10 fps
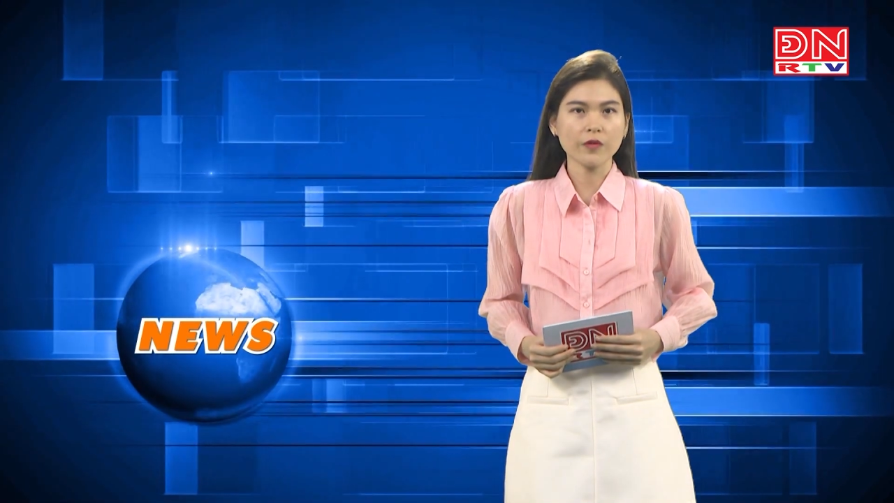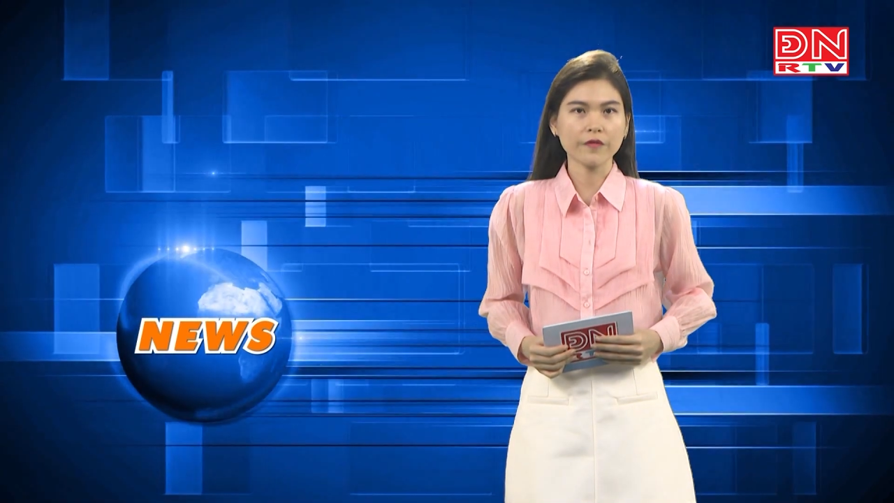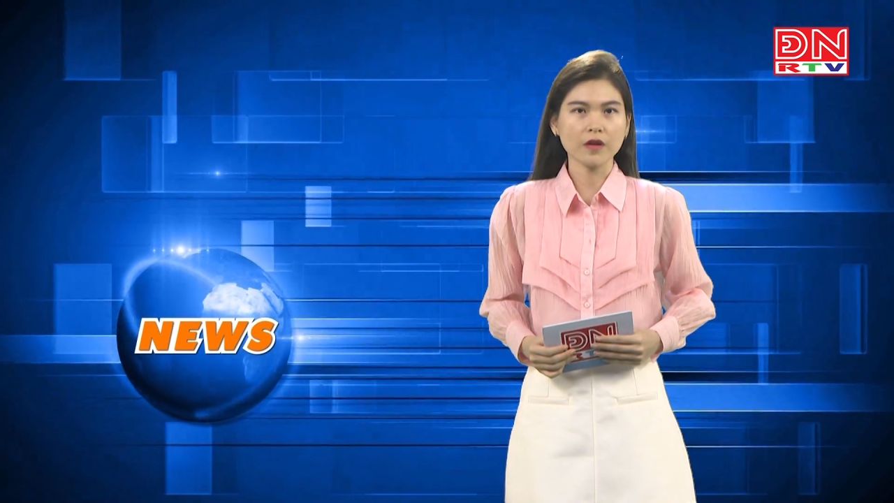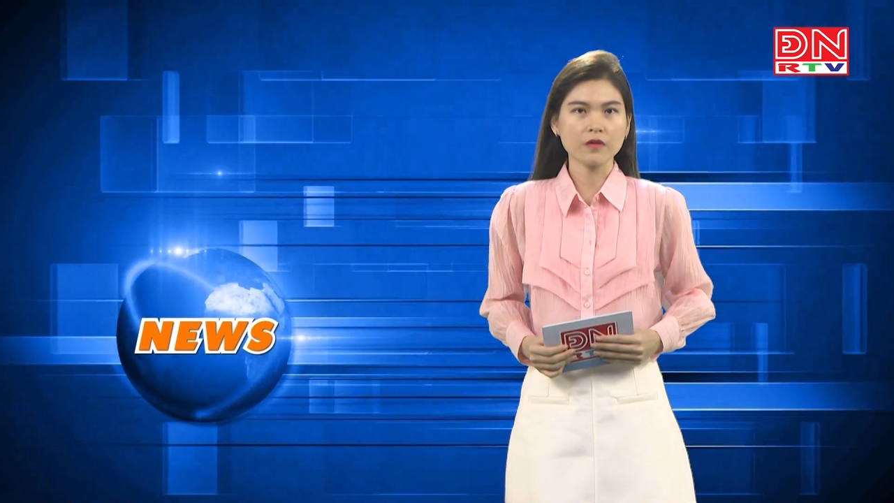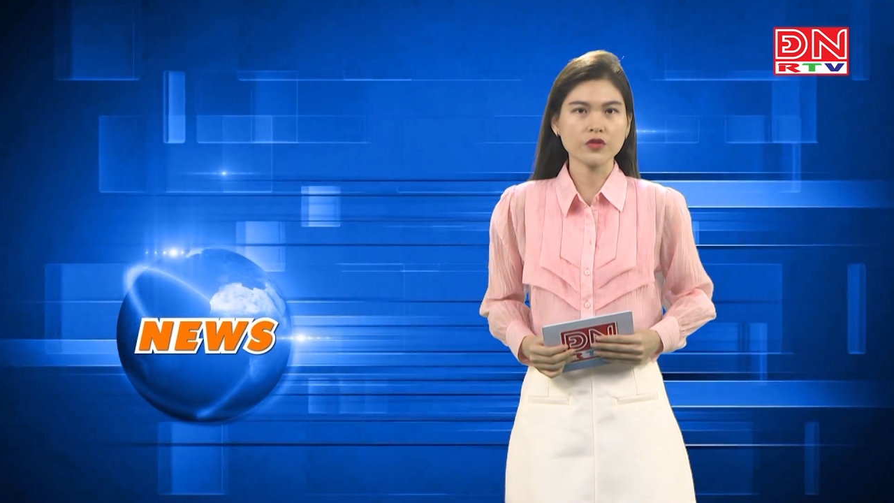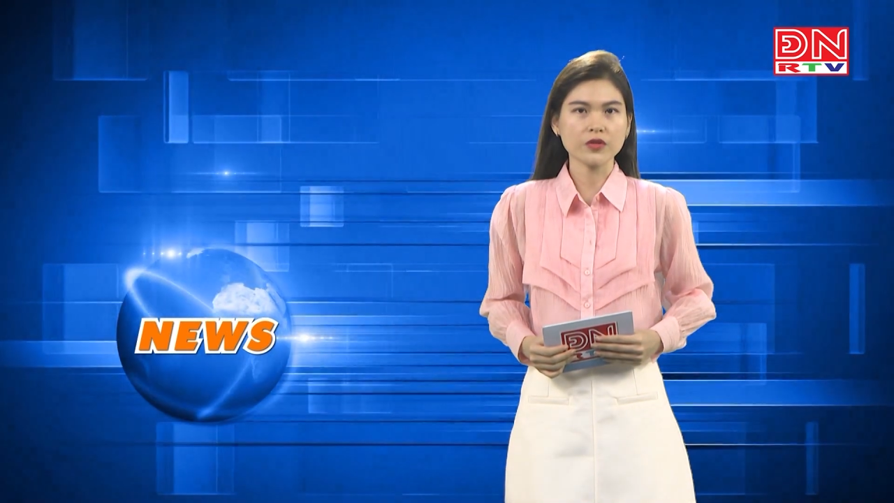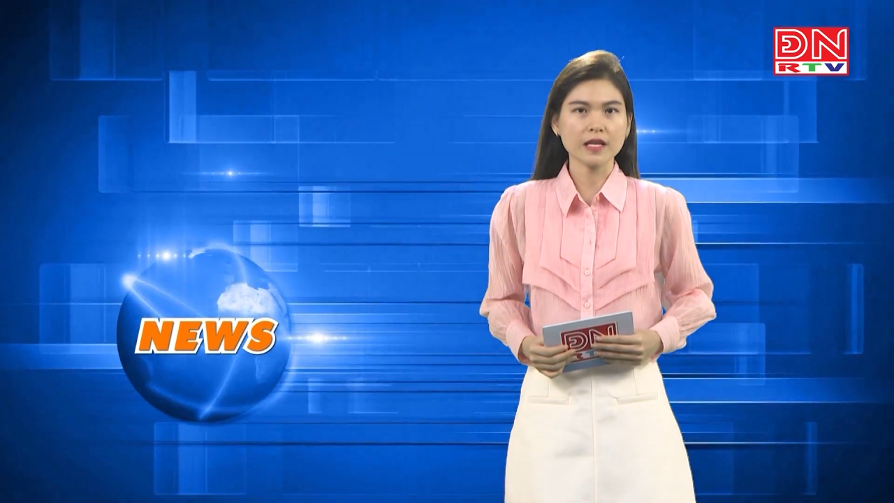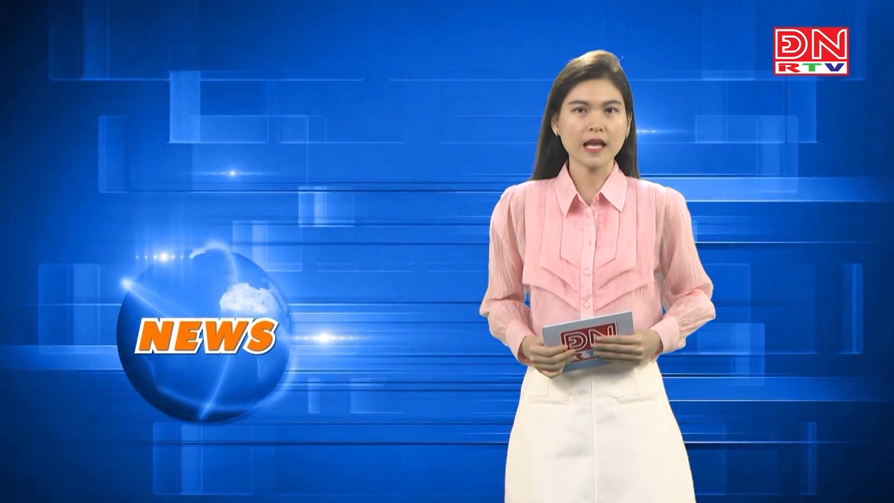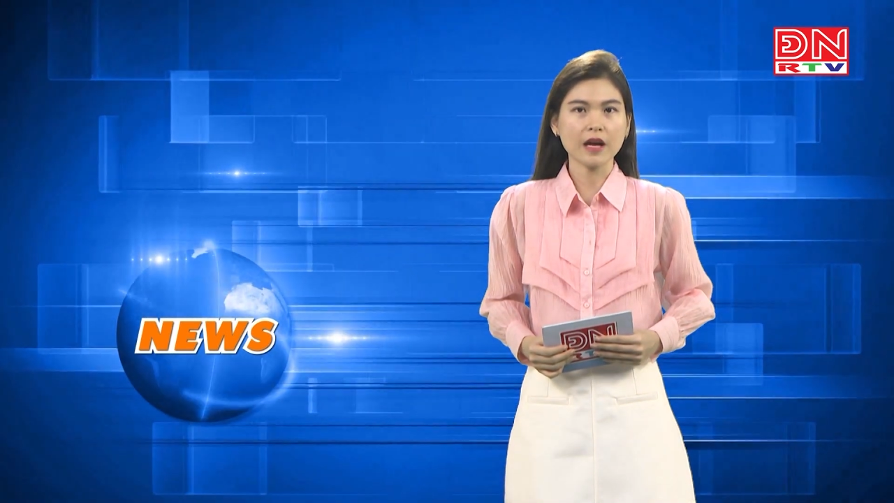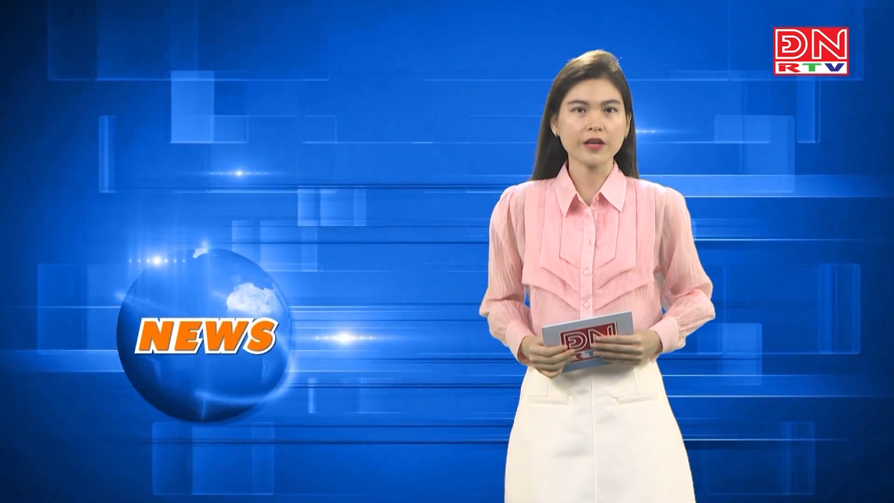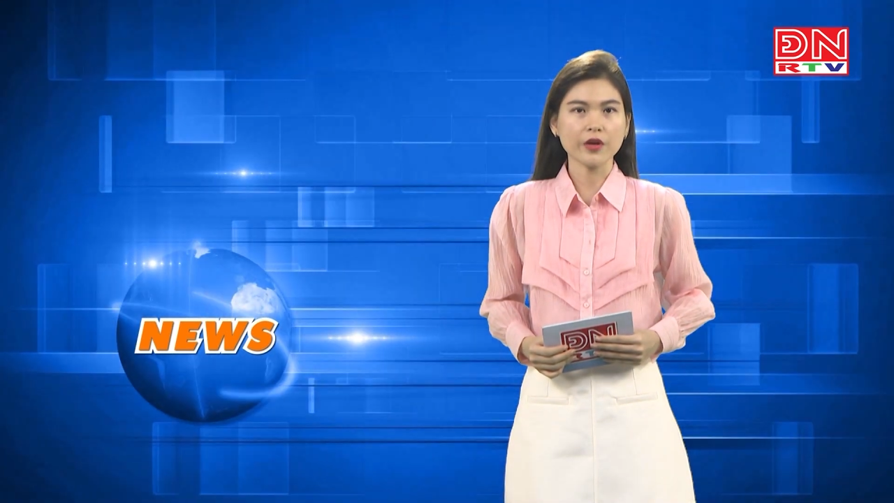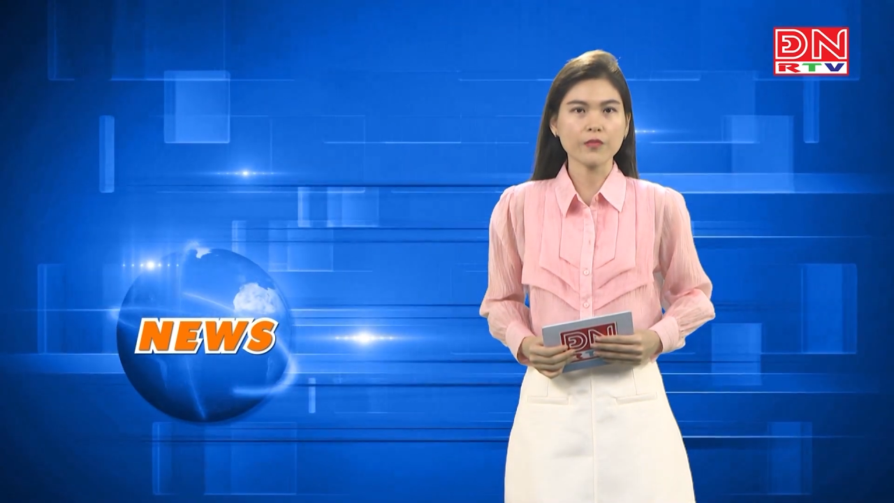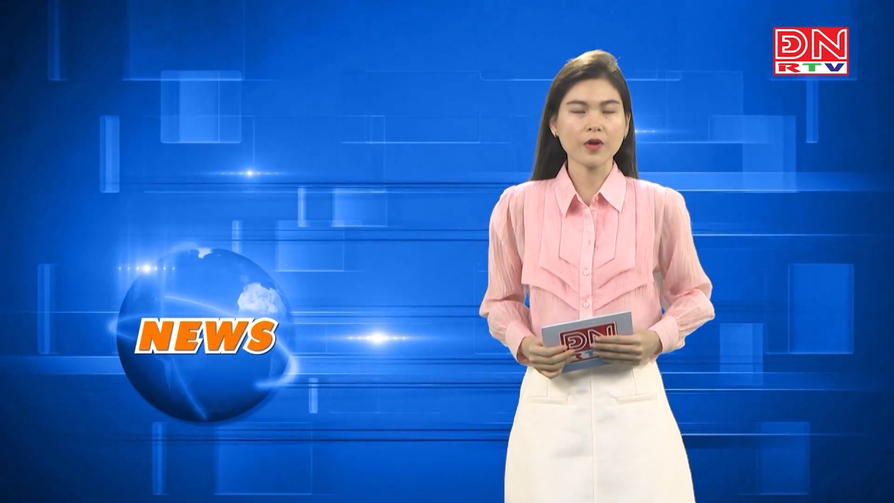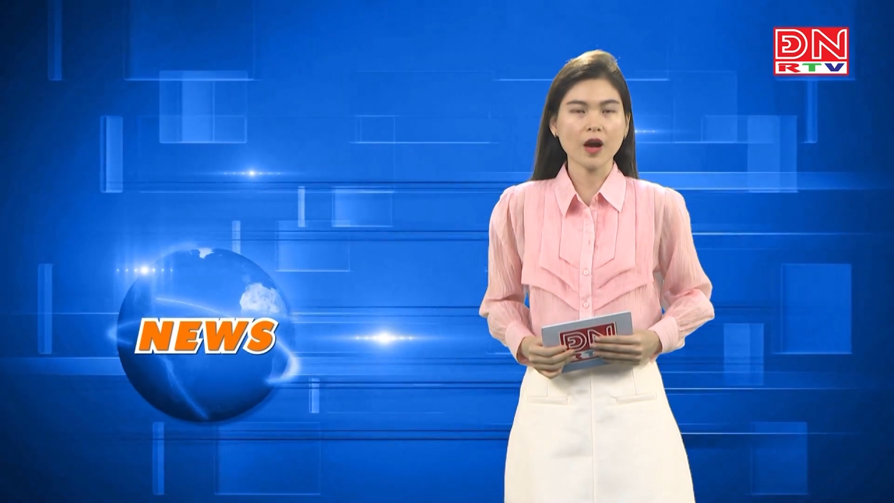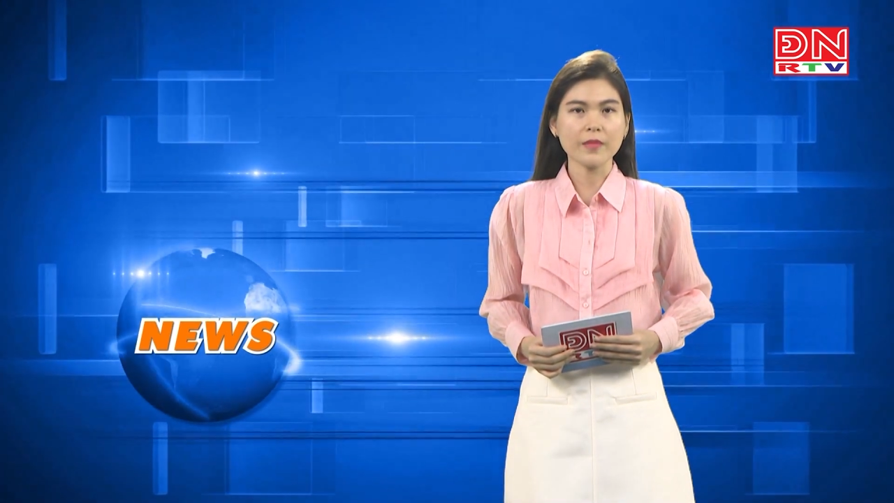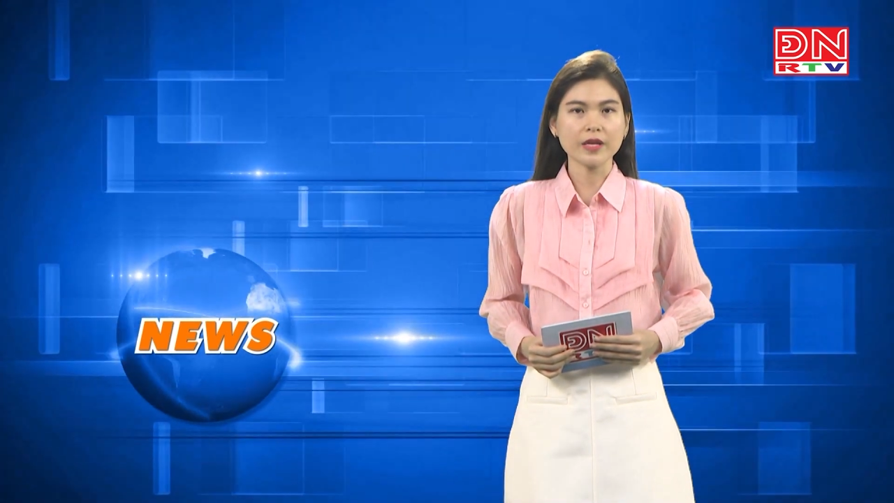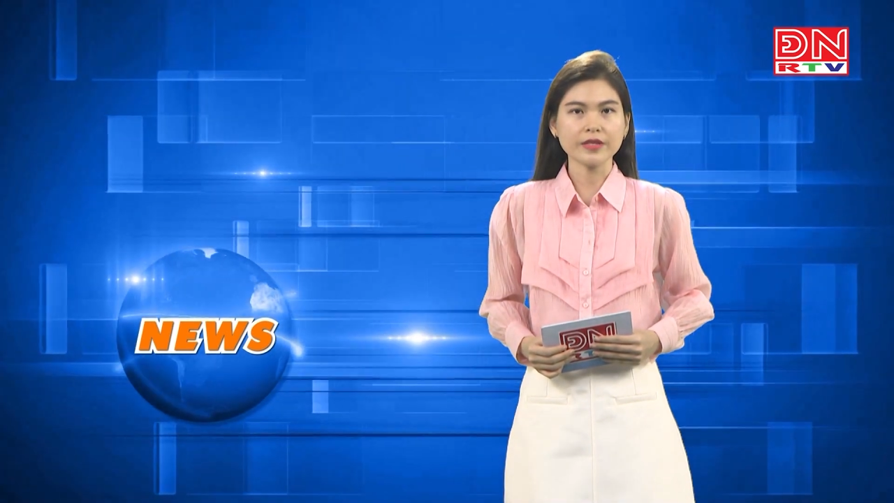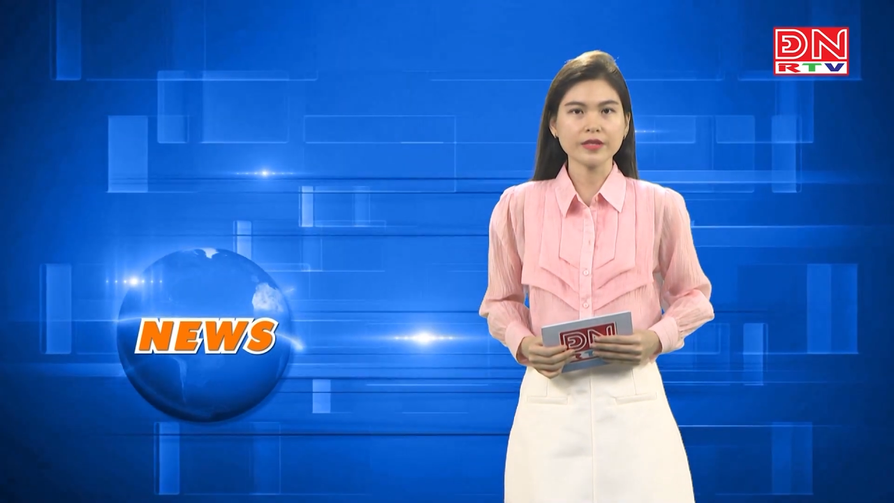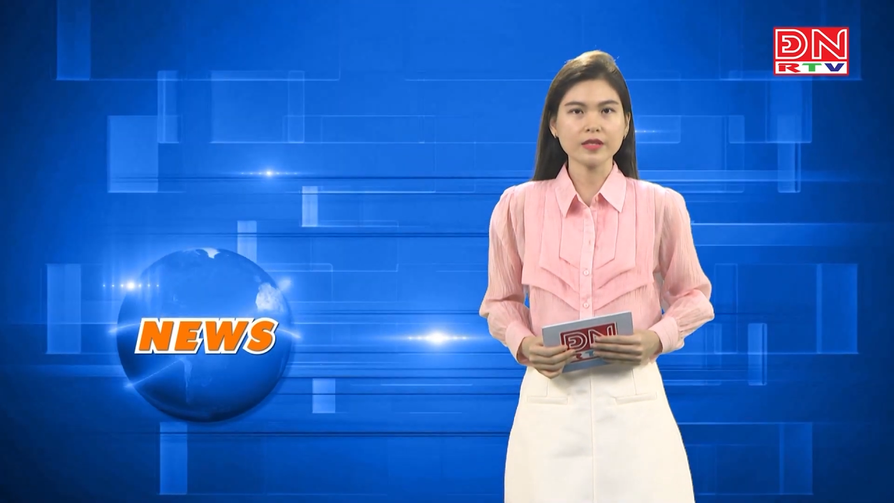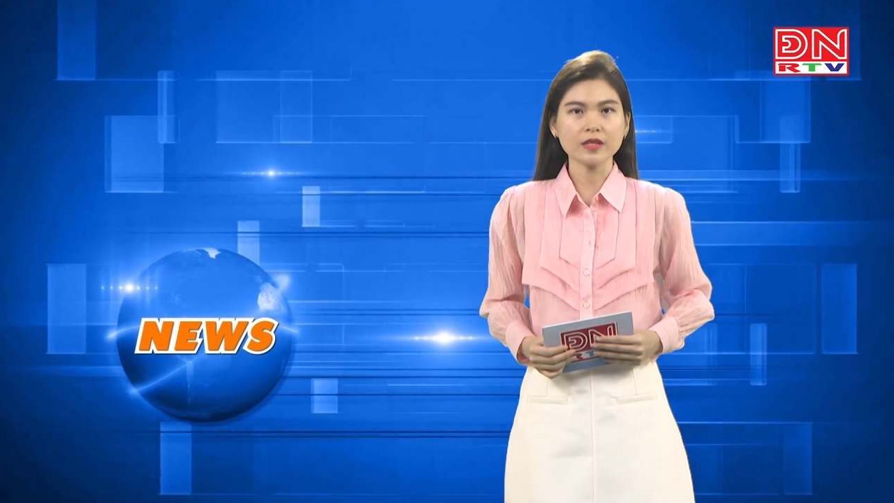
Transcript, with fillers: vote to elect a new prime minister